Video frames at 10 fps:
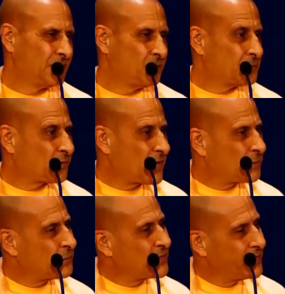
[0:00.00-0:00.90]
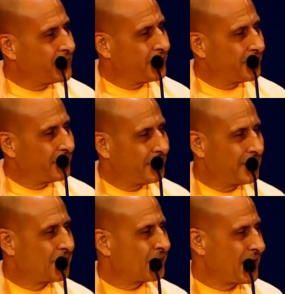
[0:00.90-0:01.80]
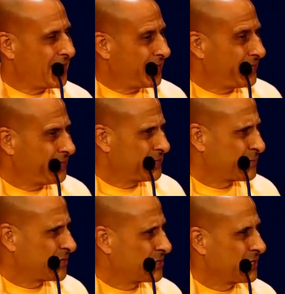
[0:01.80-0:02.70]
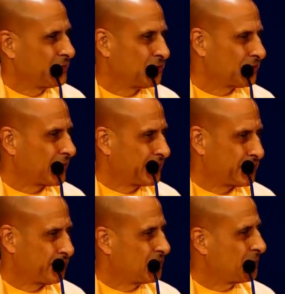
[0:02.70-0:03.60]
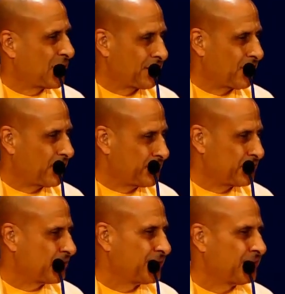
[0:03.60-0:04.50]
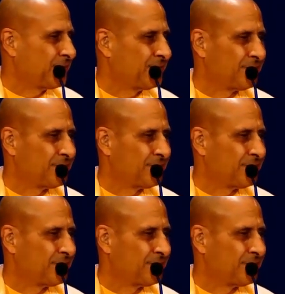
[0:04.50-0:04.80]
She was probably in her 80s, but she looked like she was about 100.